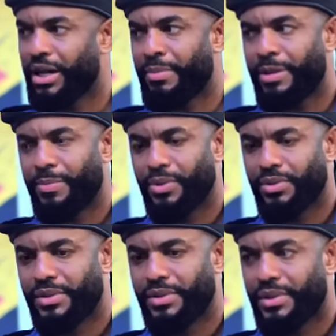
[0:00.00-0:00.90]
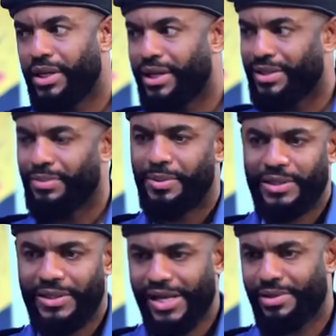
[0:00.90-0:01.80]
at my post. Yes, a bit
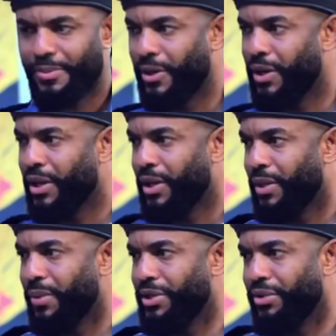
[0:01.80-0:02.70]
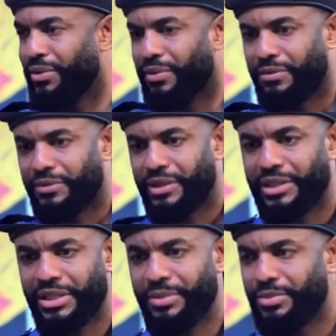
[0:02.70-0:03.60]
sad, but when your
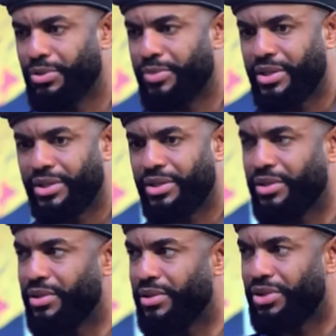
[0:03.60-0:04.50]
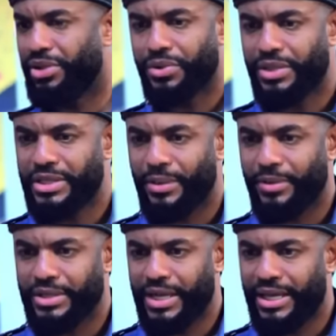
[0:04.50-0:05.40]
friend came to me, she noticed I
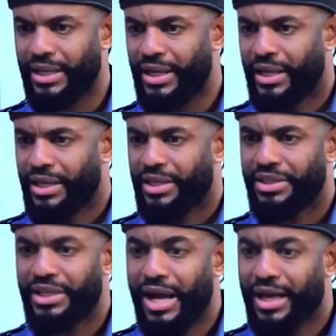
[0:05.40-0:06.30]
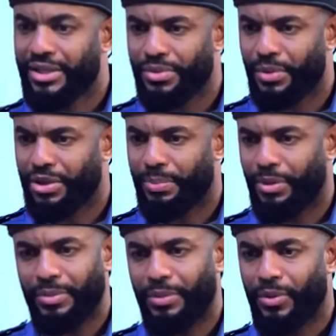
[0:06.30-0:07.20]
was sad and she asked what the
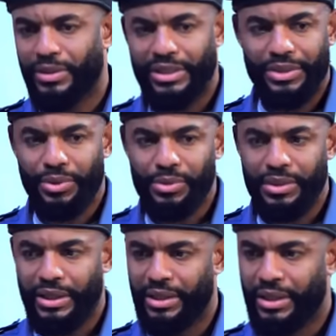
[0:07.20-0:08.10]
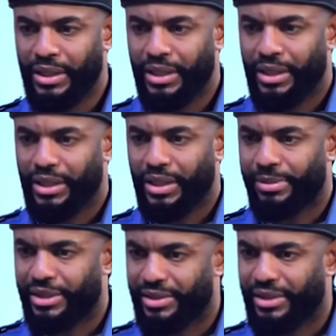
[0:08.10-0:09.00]
problem was. I told her that
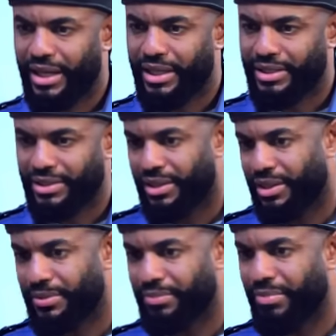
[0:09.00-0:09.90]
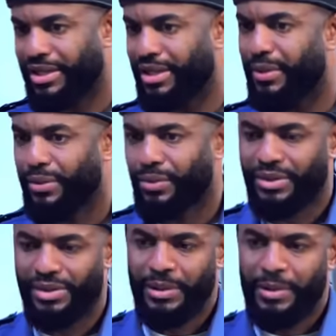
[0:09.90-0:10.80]
my sibling
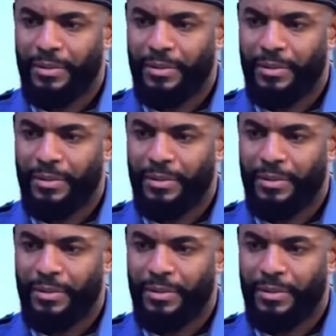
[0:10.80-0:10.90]
was